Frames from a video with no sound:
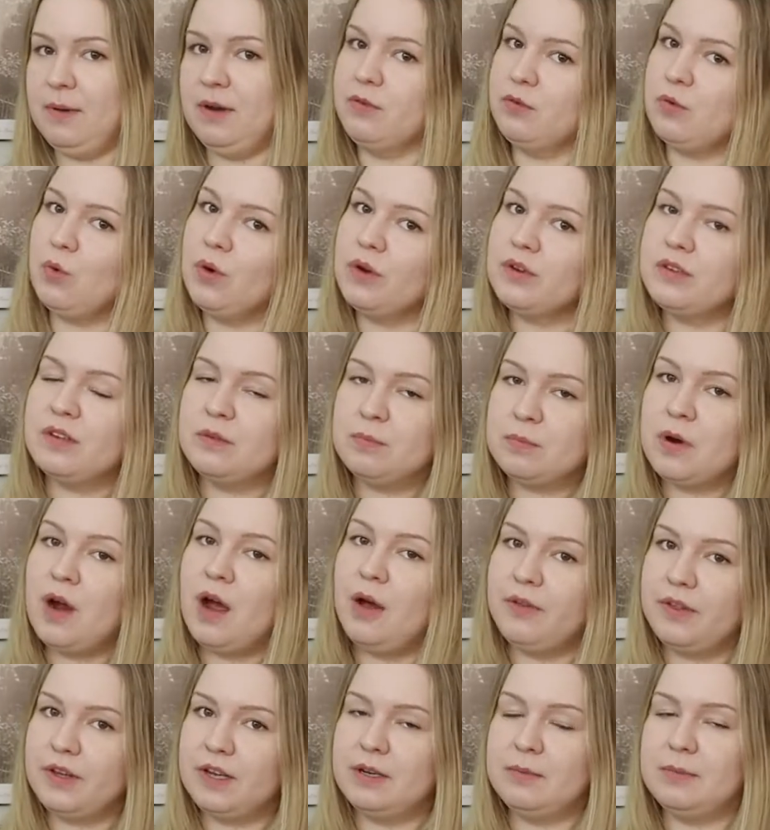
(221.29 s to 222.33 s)
And of course, it's
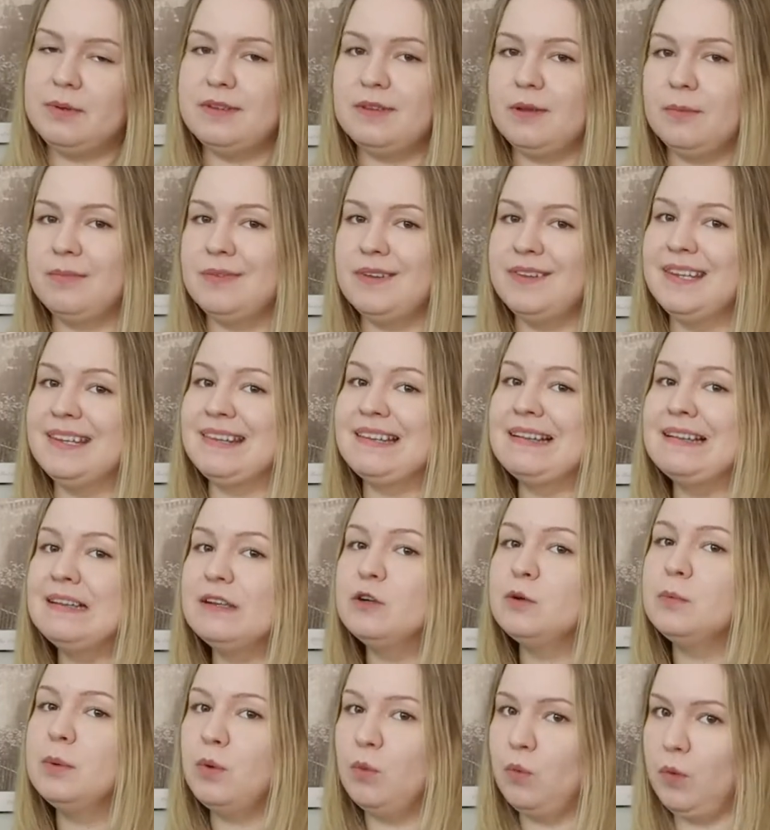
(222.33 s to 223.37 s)
probably going to be something that's a
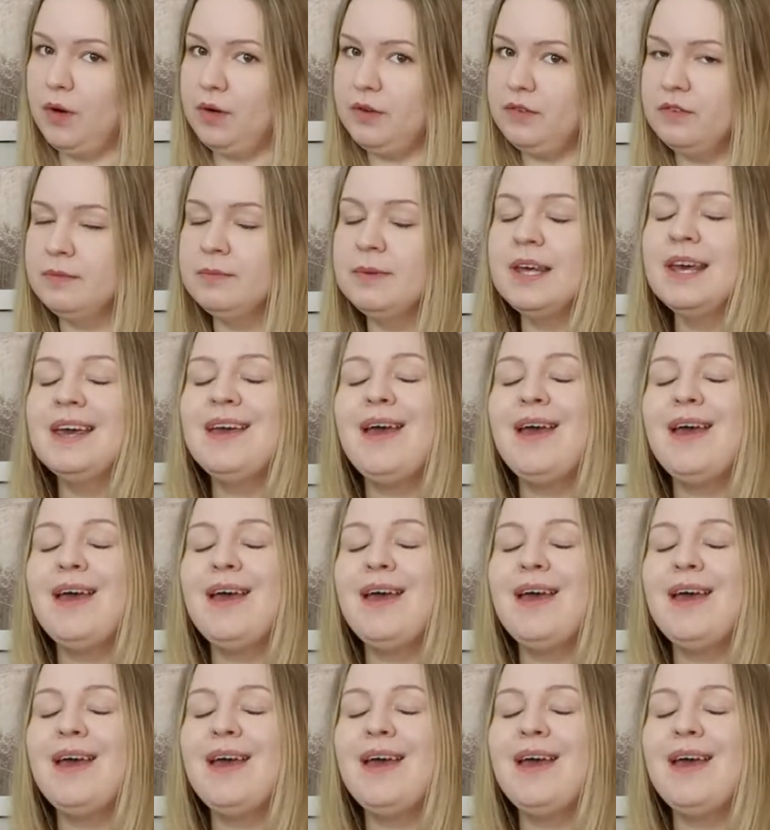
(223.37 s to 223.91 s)
little bit worse.